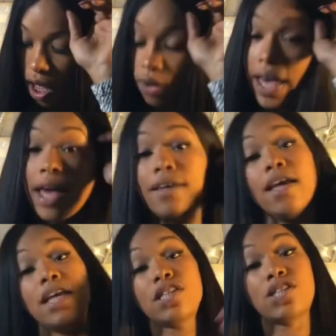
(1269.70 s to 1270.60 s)
Okay,
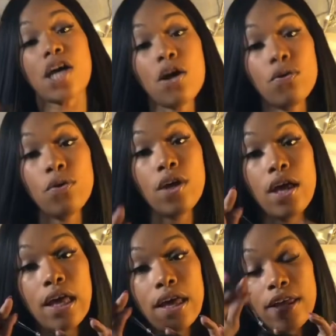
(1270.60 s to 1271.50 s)
so
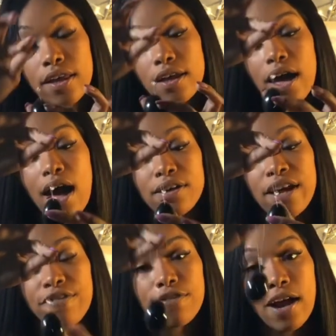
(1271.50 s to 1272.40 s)
our
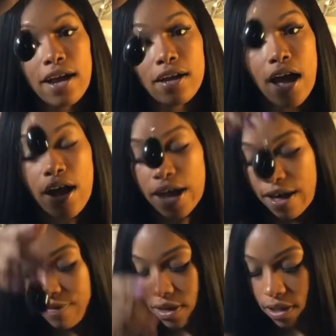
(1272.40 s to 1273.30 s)
nephrite, our
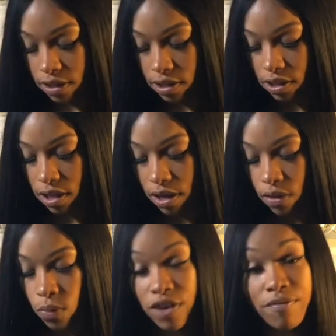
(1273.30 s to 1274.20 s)
heaviest,
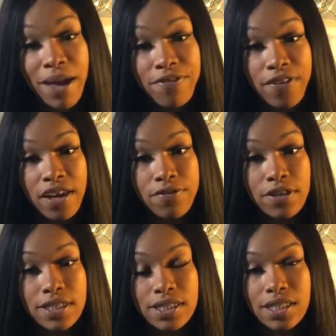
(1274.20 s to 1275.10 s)
one of my
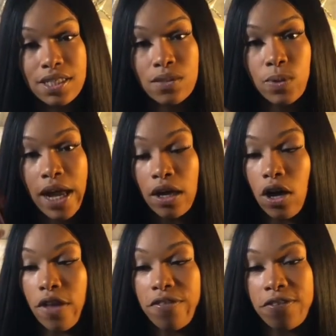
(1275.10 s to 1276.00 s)
favorites. This is what I
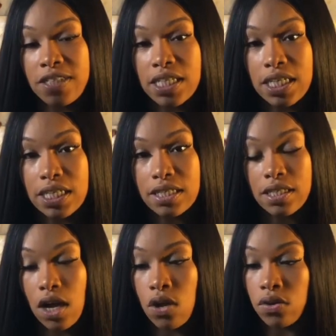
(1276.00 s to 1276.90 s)
call the fertility
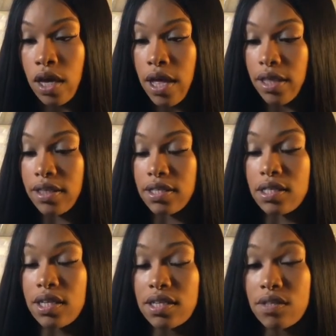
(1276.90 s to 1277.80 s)
stone. This
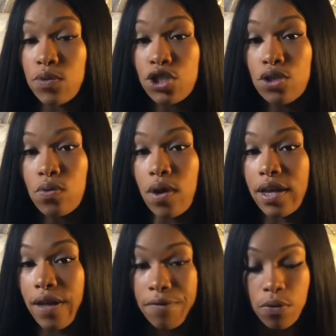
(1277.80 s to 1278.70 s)
is what you
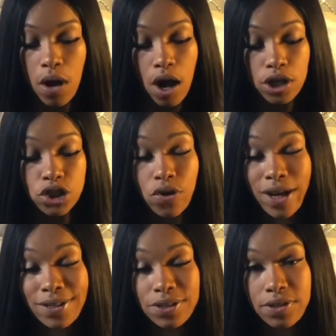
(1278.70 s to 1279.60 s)
want if you are
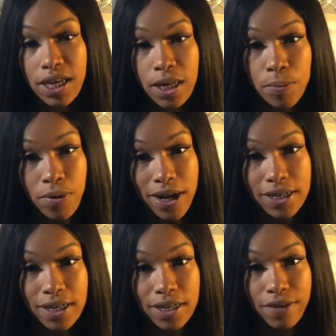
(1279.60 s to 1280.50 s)
trying to get
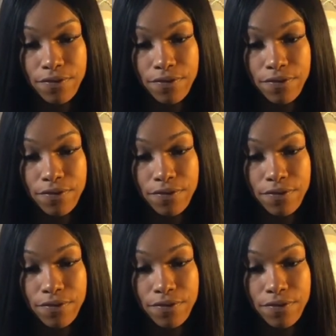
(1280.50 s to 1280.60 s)
pregnant.